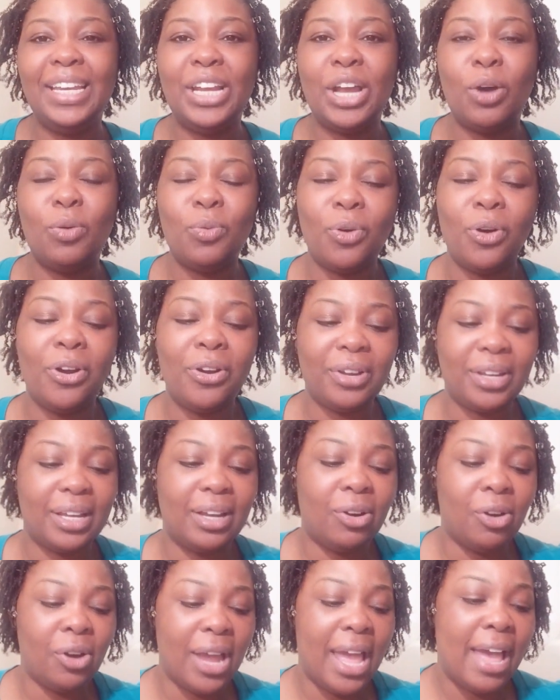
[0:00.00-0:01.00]
you know,
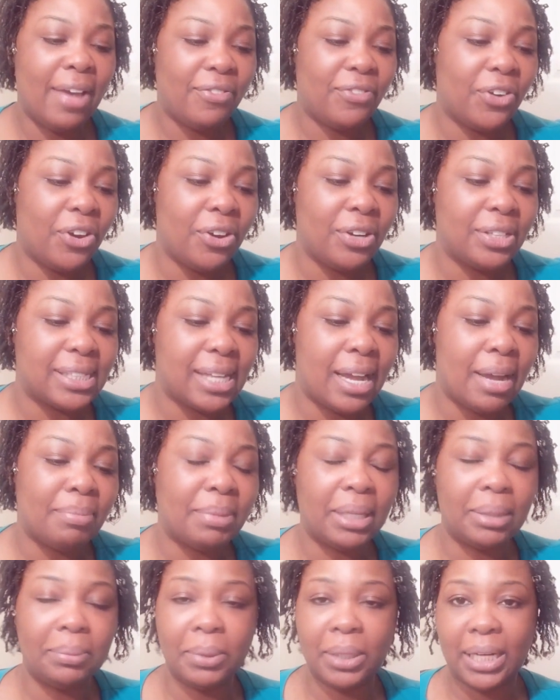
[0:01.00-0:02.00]
work or effort
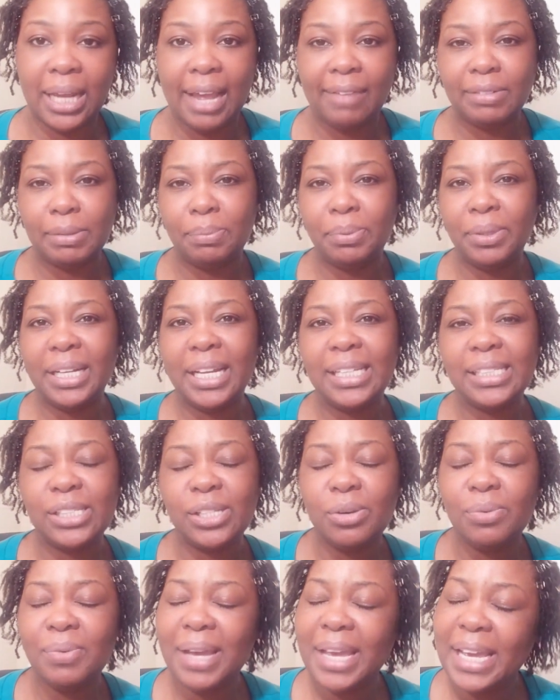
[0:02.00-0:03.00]
that I'm gonna have to put
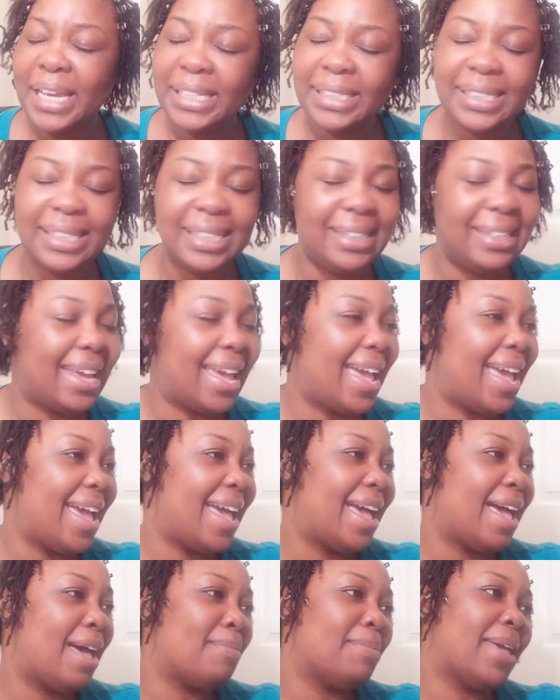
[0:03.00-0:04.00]
into it.
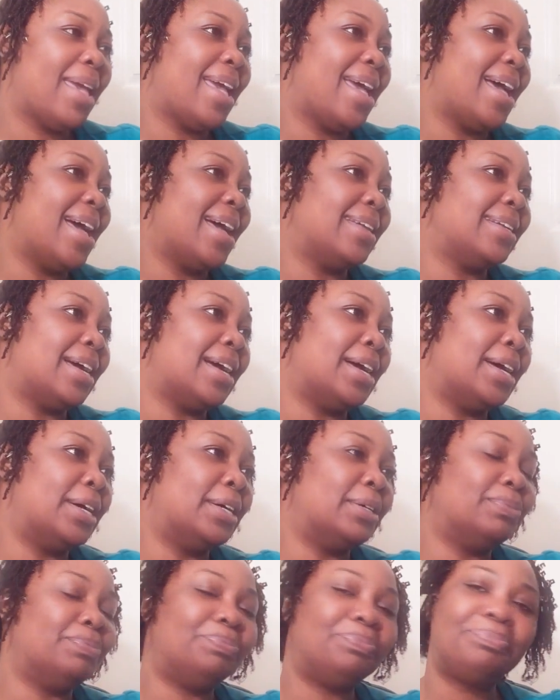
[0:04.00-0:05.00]
Yeah,
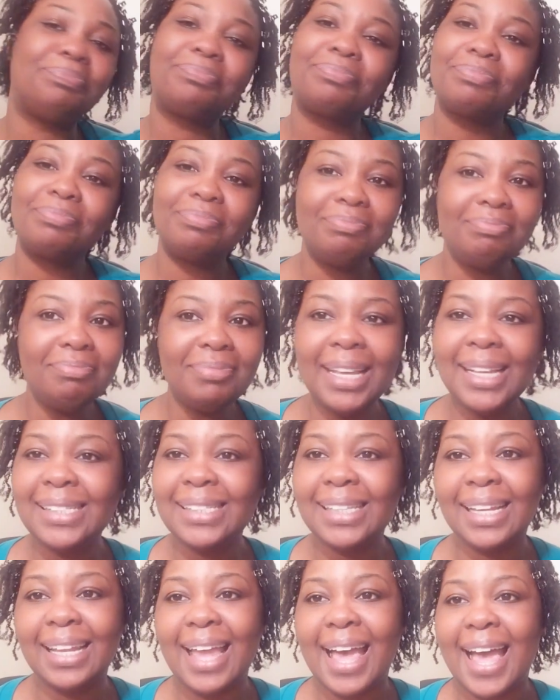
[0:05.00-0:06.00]
man,
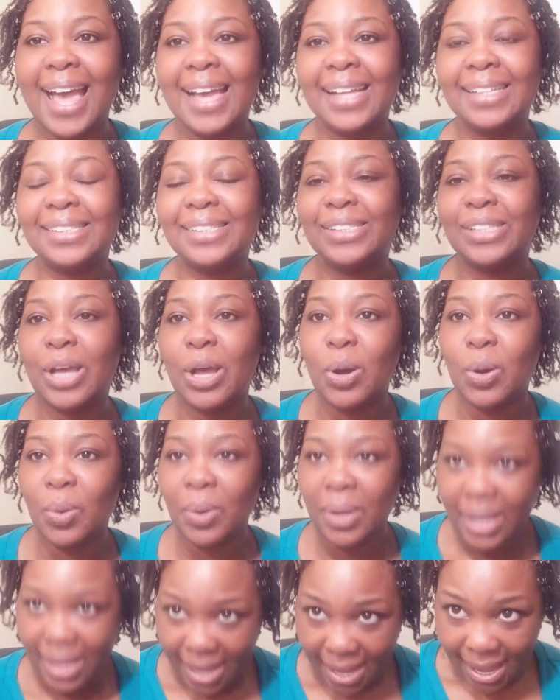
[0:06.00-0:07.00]
it's a lot.
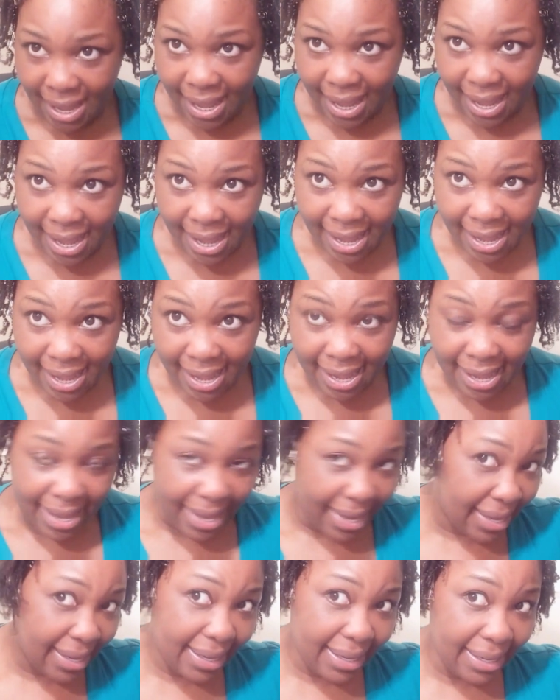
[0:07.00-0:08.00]
So
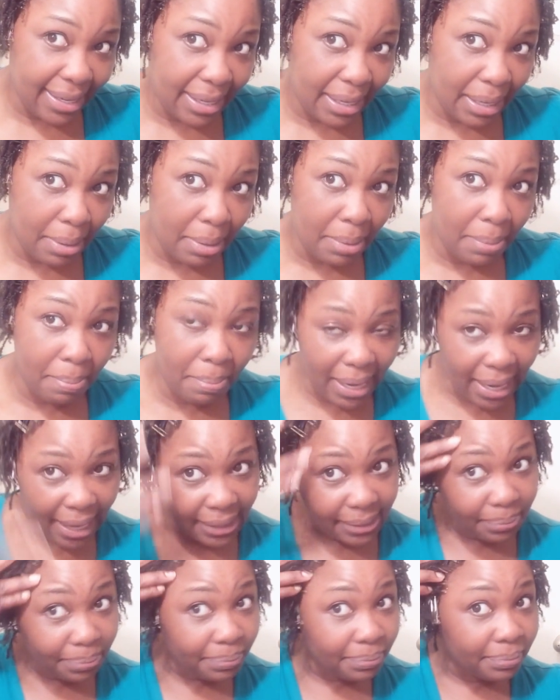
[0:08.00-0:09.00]

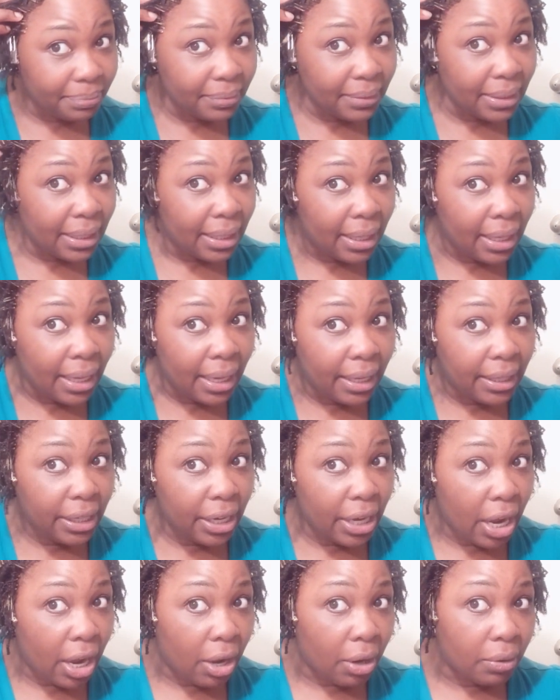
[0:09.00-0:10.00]
but
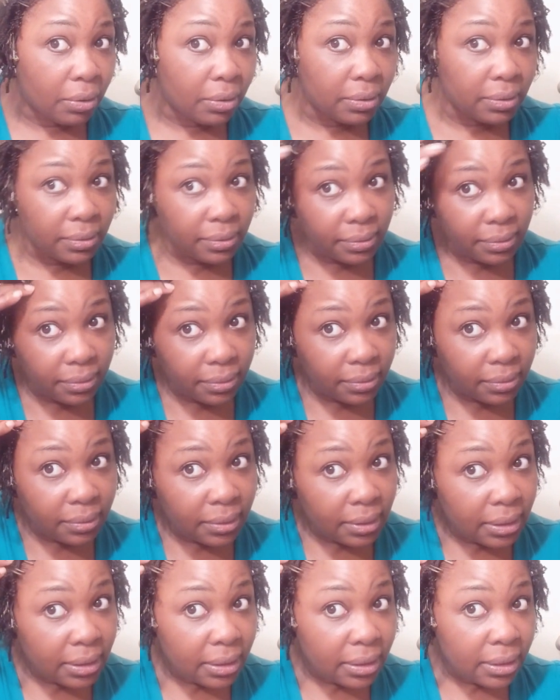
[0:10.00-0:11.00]
you know,
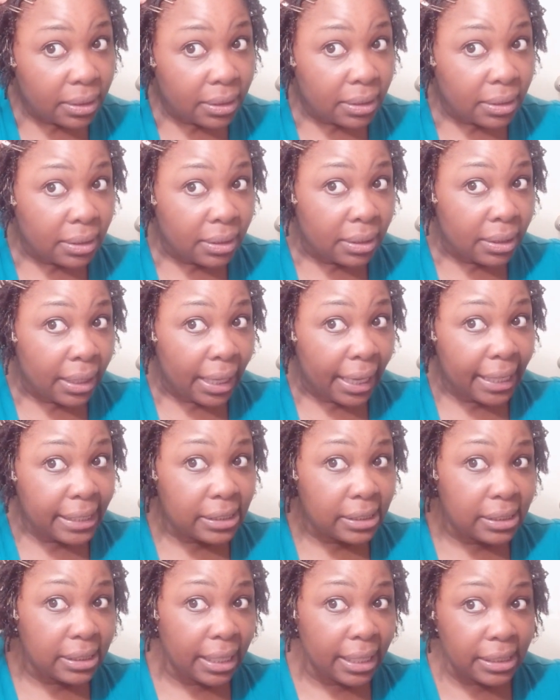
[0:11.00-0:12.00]

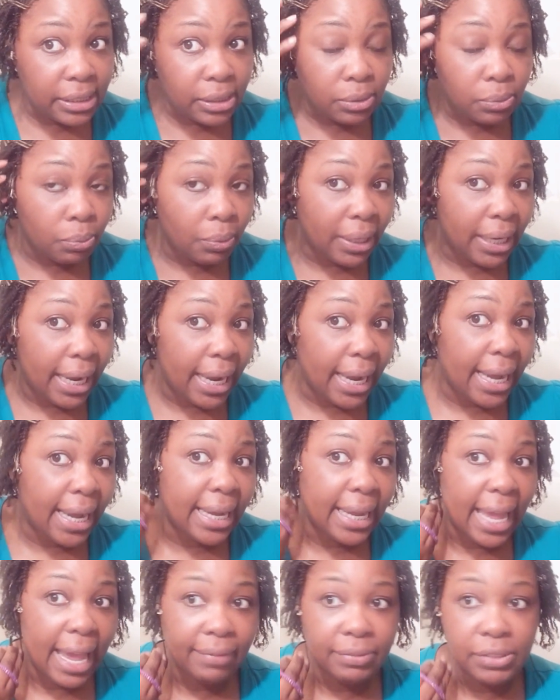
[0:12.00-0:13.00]
it's what
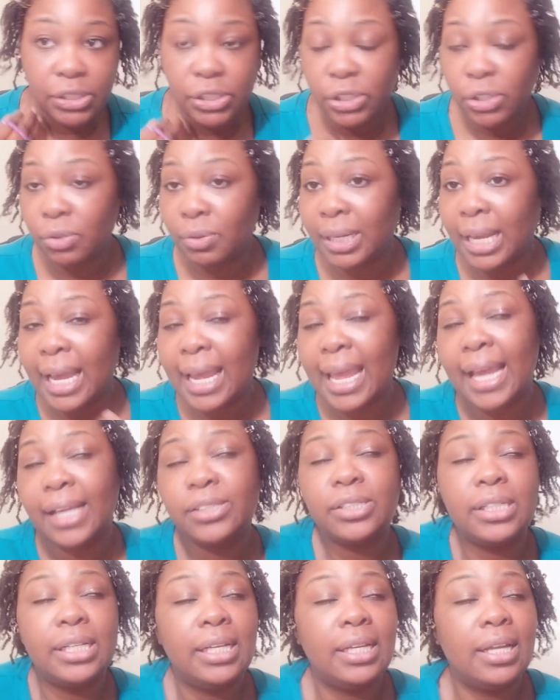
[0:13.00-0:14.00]
I have to do. And I
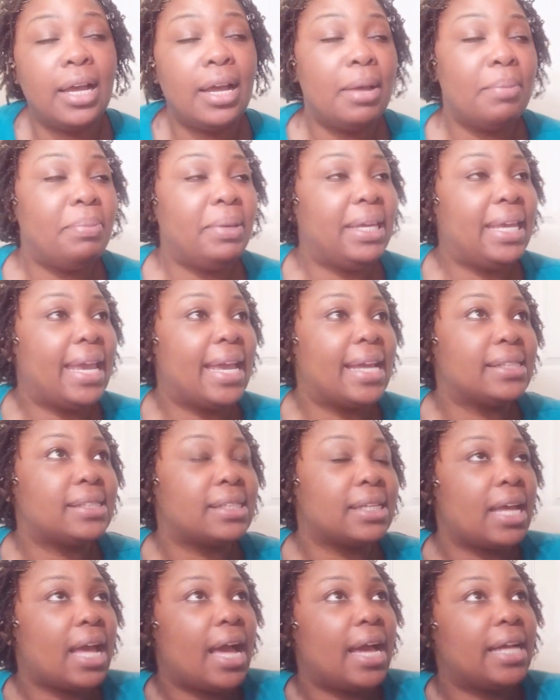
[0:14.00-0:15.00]
actually
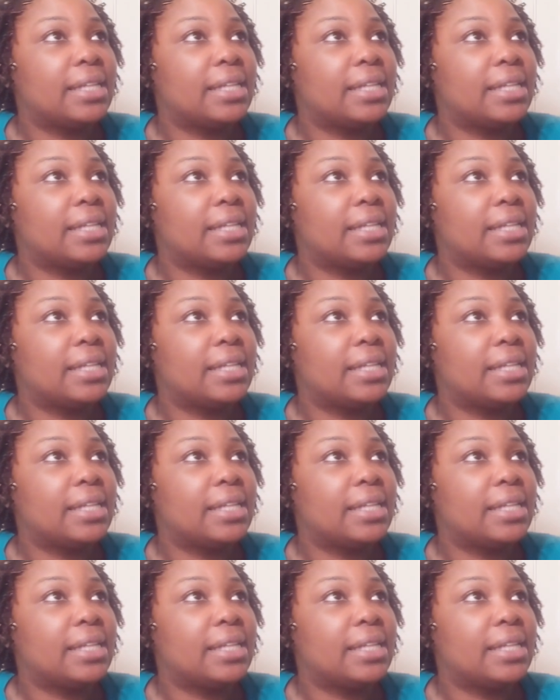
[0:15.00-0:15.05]
began to